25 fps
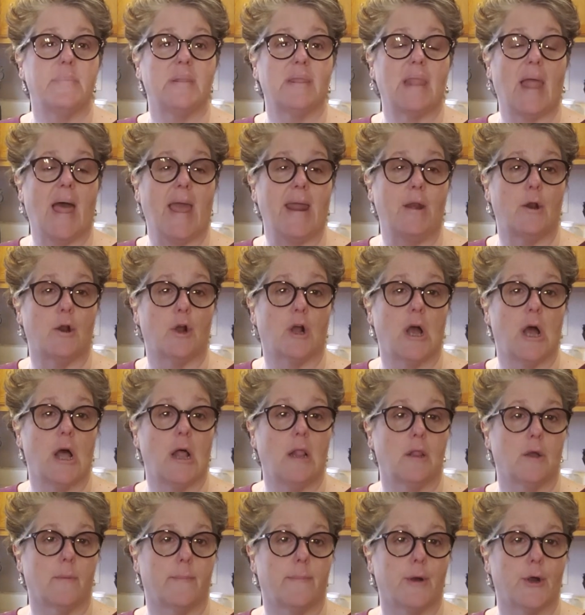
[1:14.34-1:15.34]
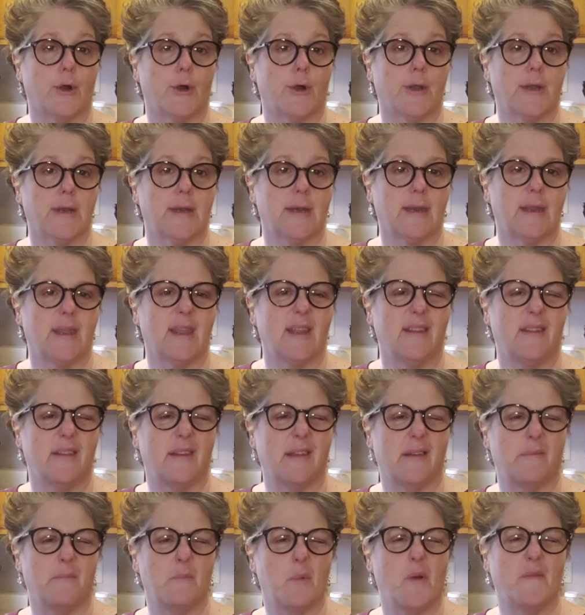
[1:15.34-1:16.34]
lighter color burgundy,
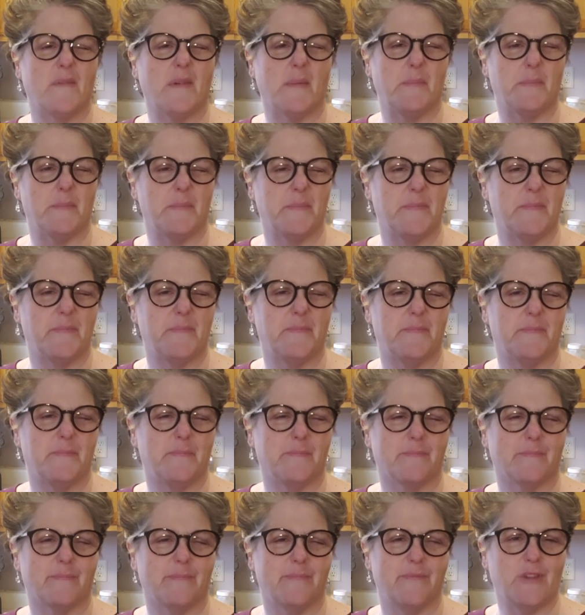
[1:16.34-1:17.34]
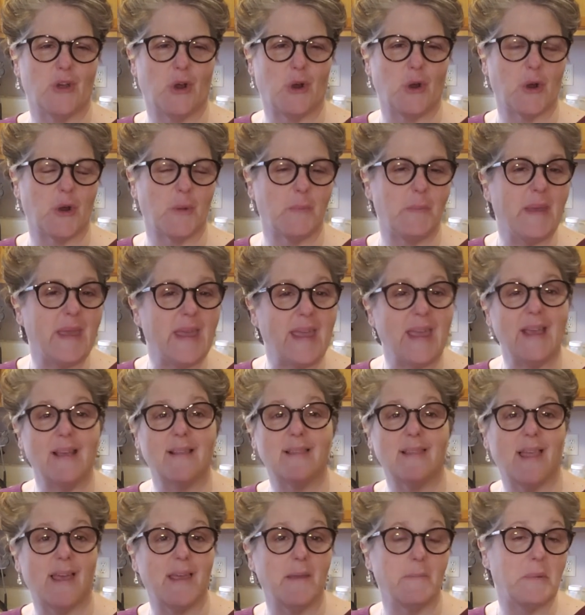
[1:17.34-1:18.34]
more of a dark pink,
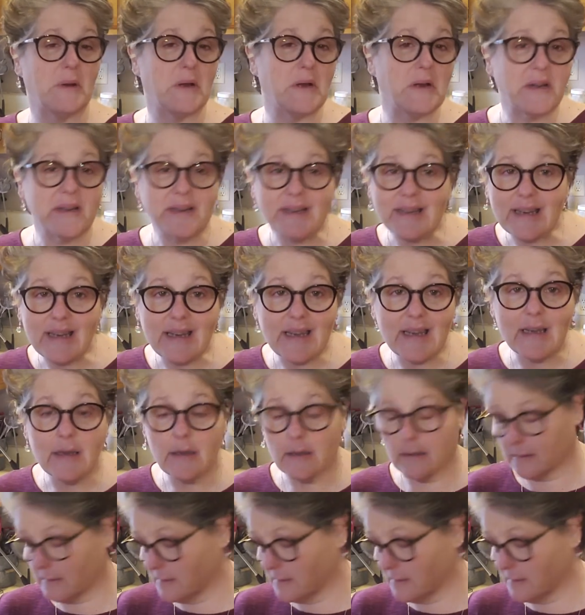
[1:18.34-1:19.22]
light burgundy